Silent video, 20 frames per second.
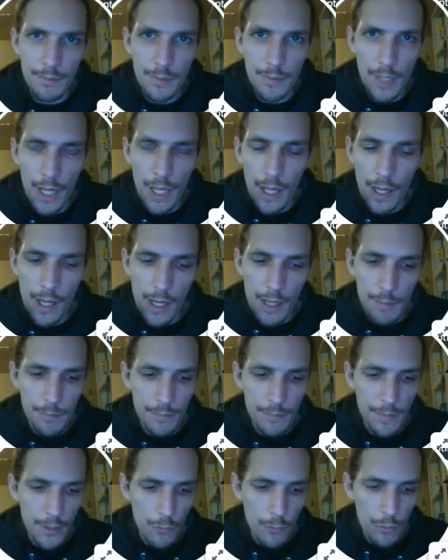
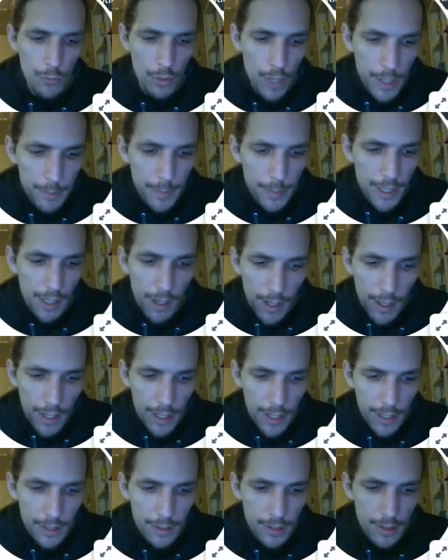right
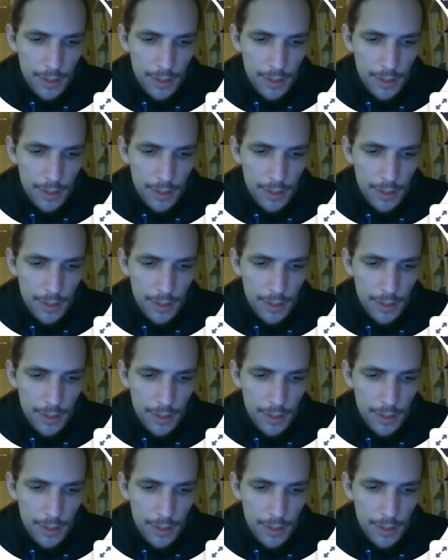behind